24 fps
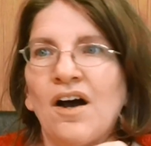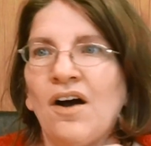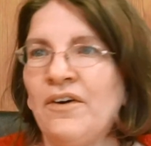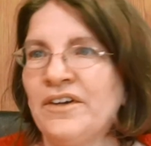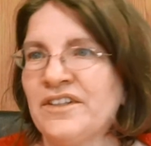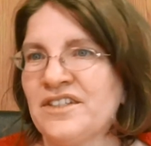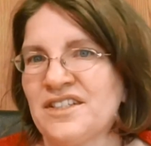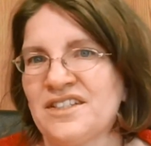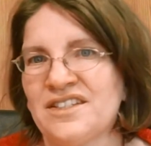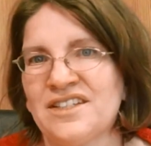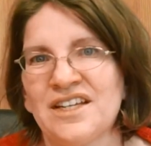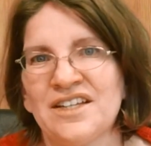Oh,
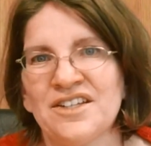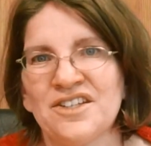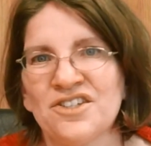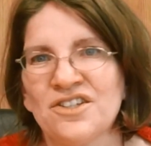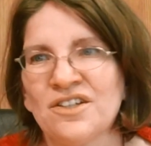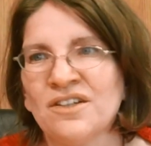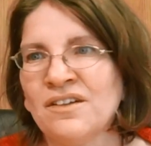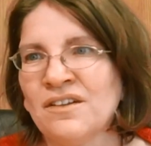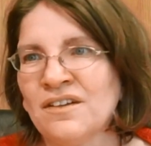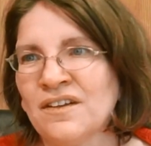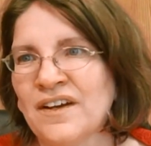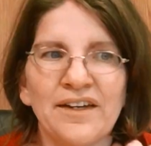it's
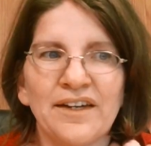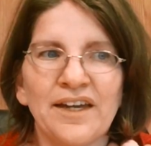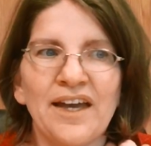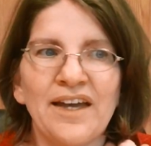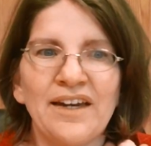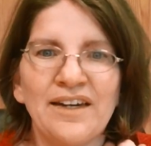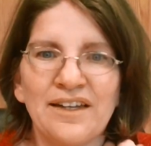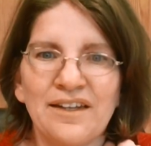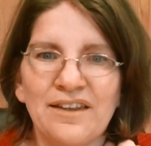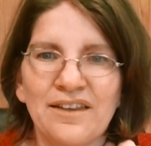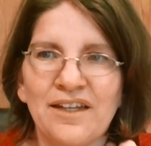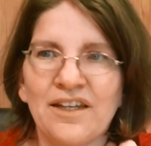essential. In
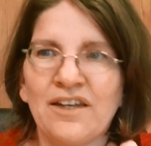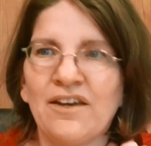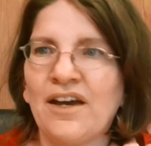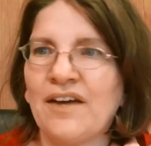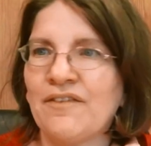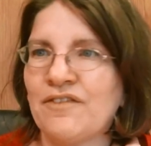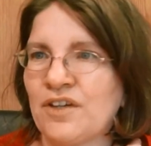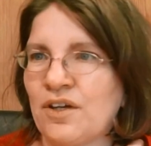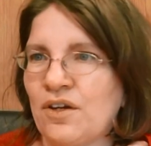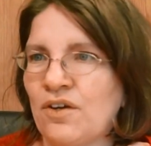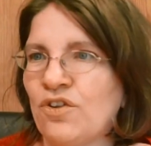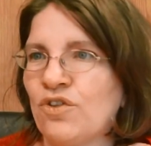anything, you
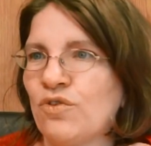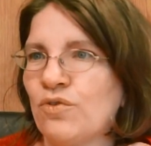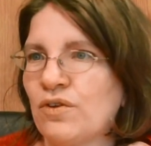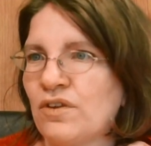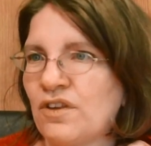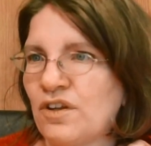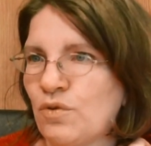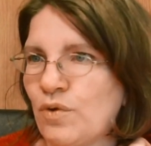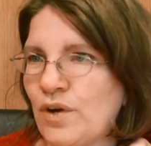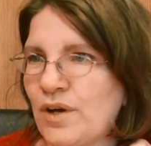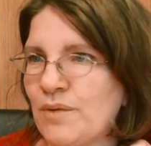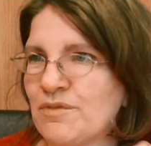have to go through
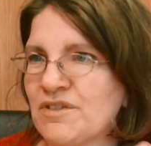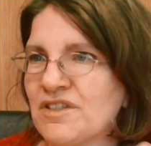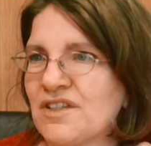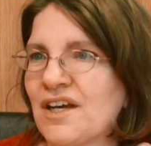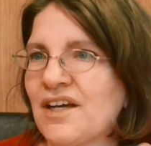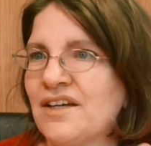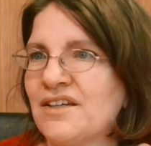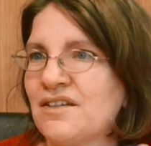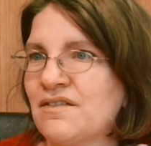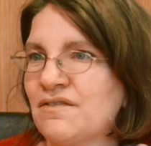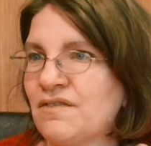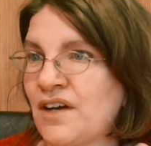the
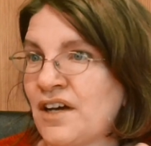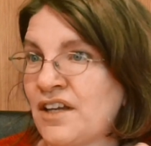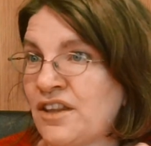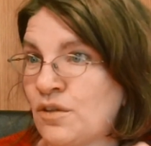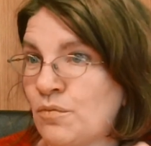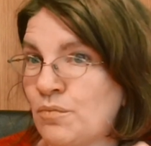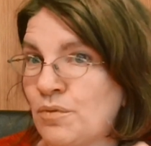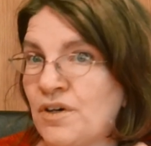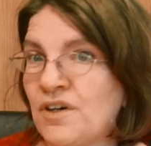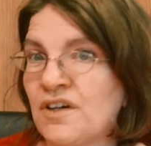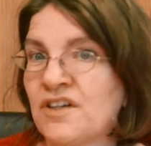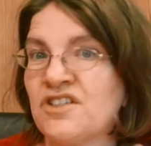website. To find the
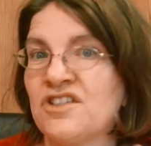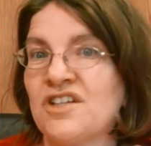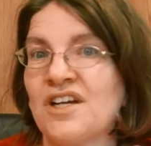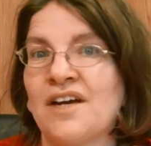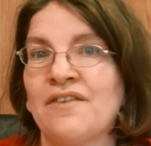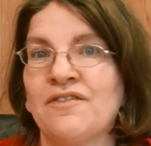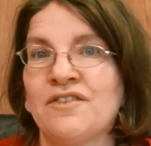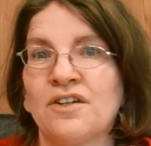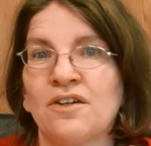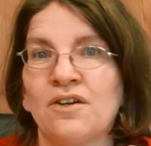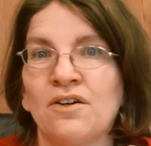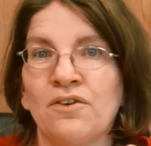books, you
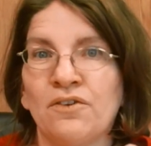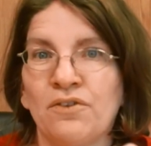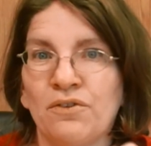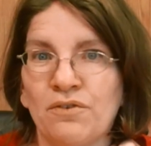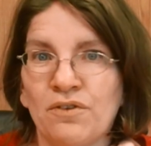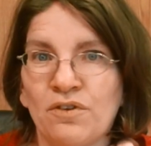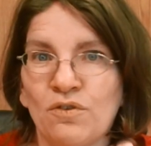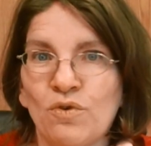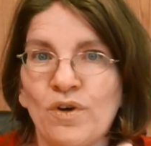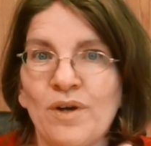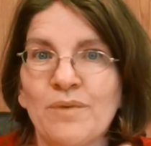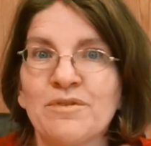have to go through
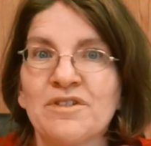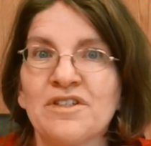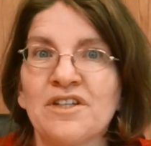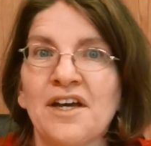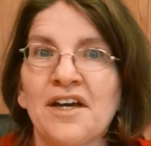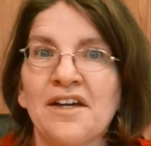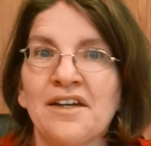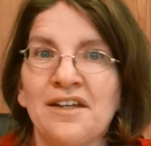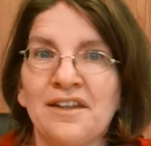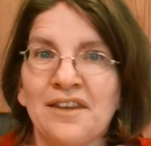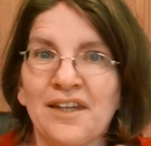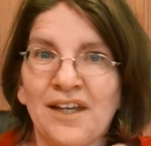the
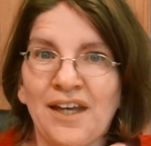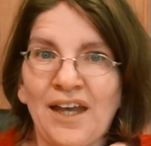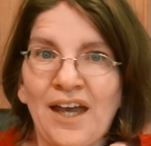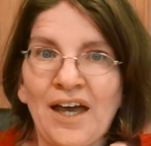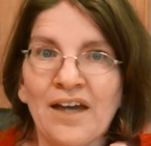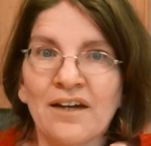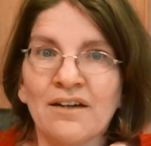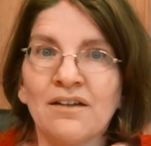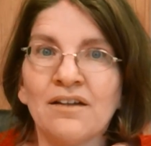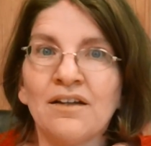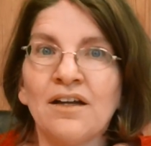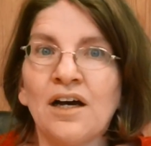website and the
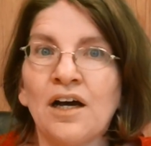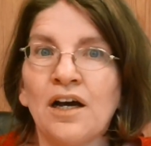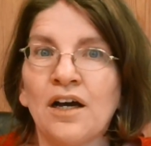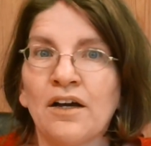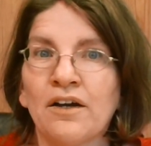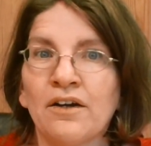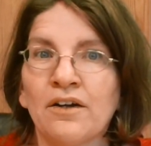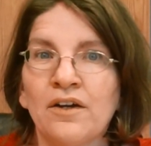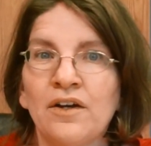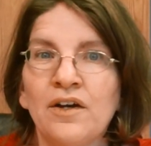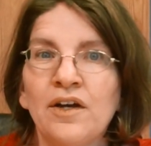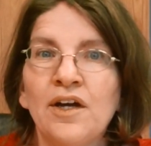catalog.
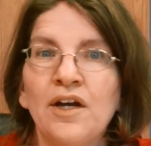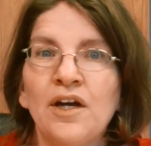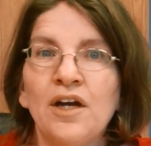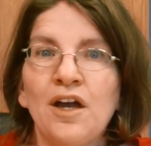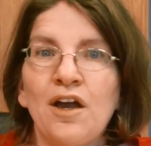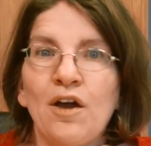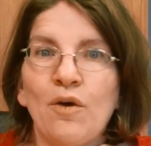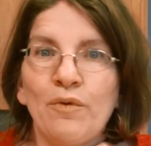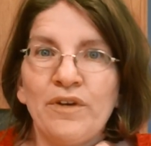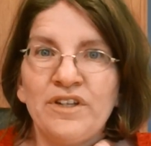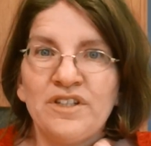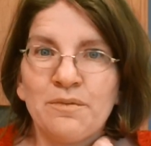
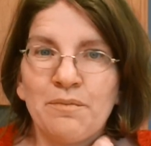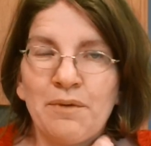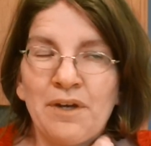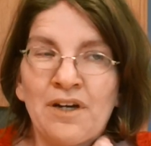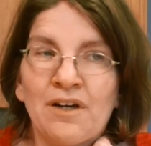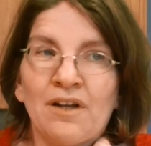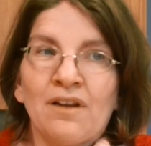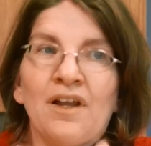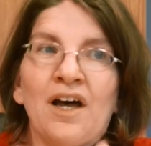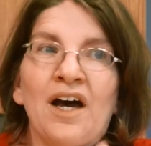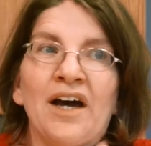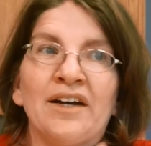We spent
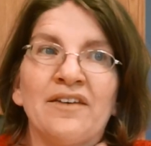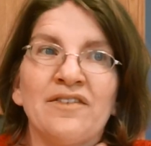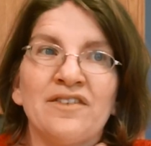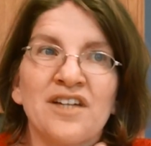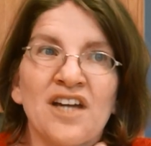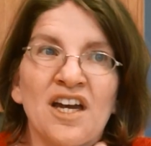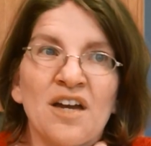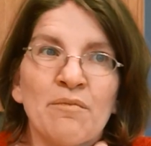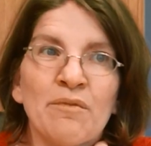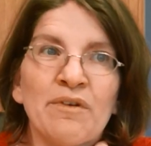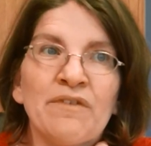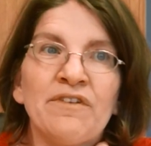a lot of
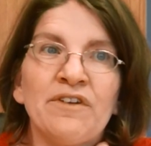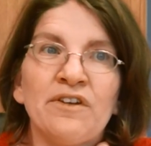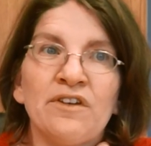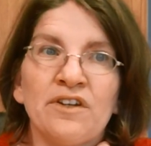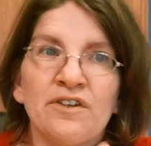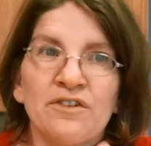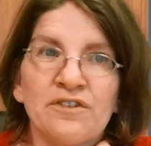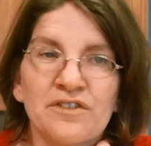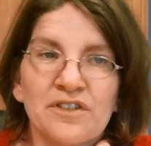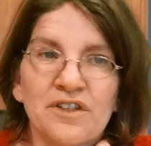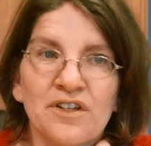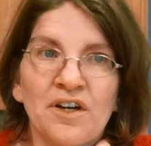time a few
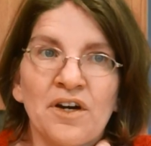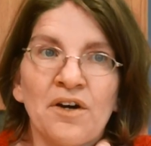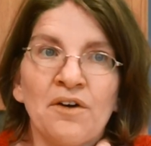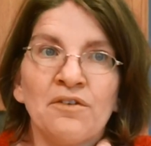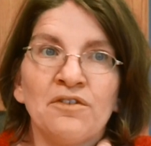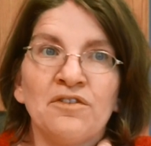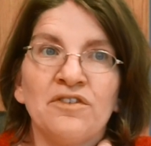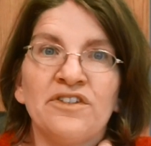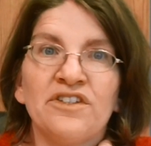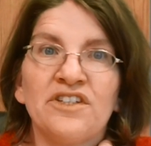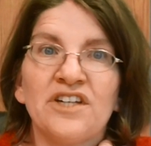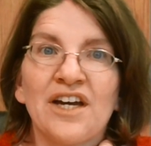years
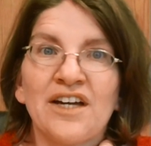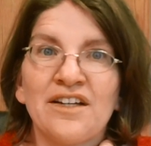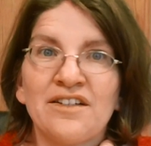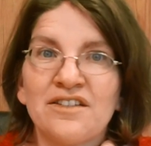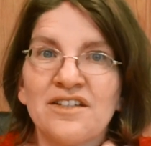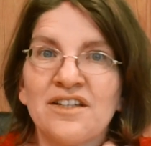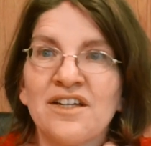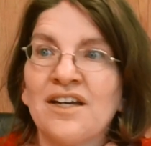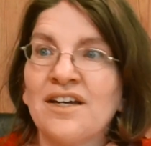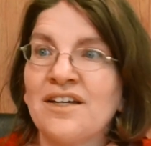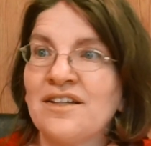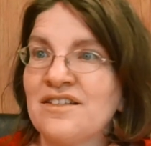ago
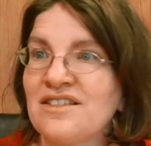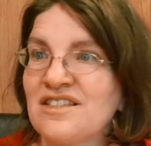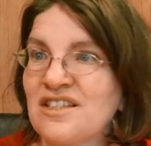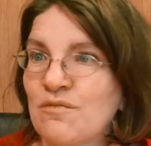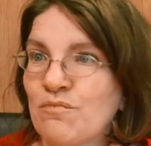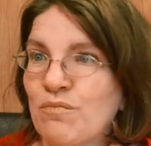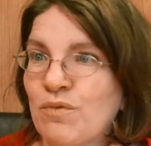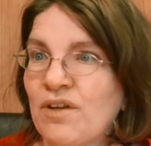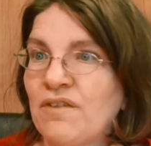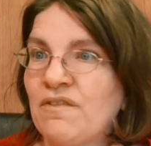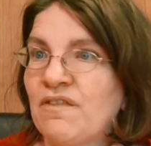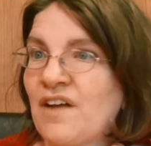changing it and
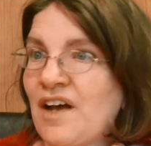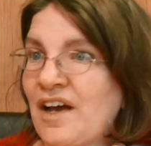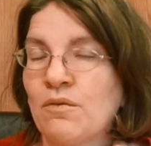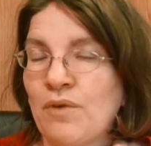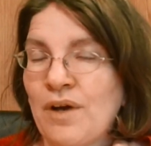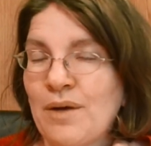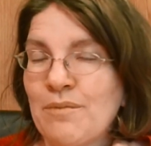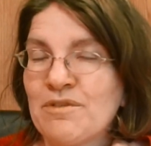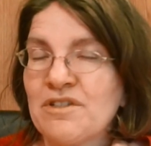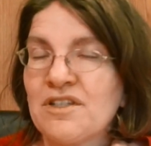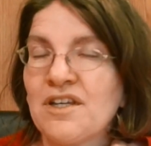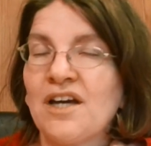simplifying the
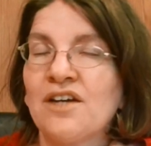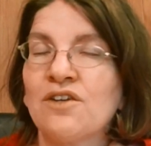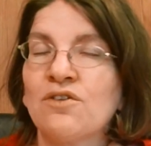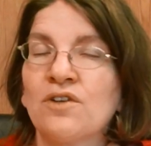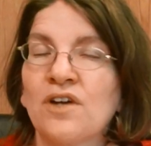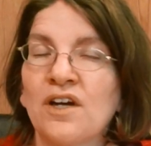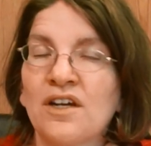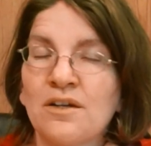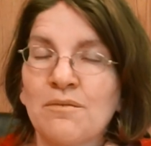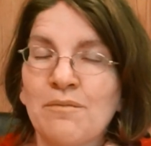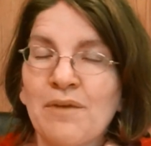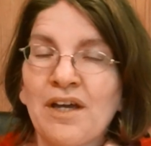website,
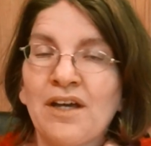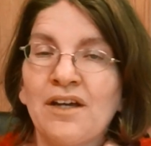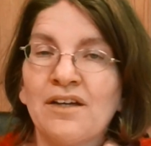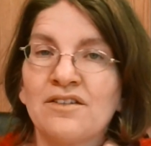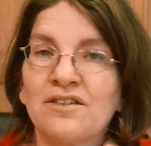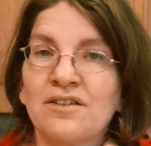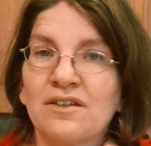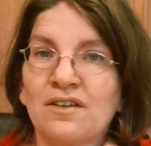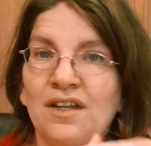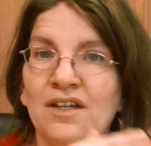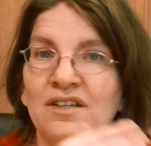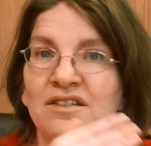trying to make it
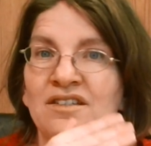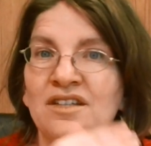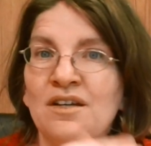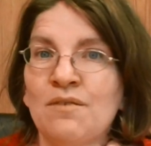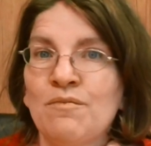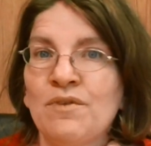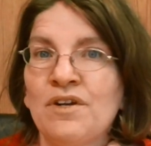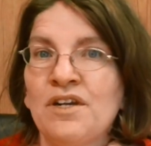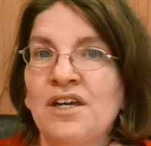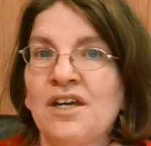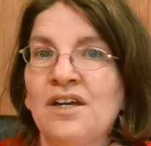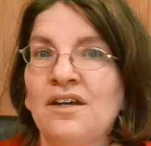so that
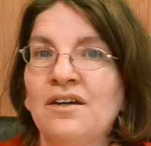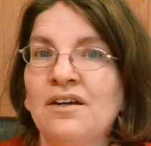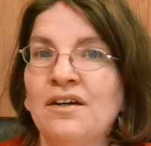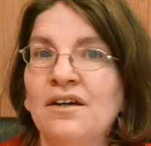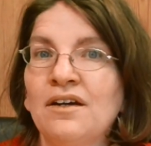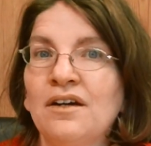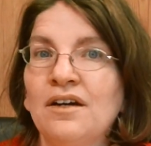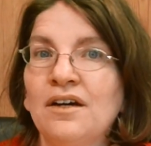somebody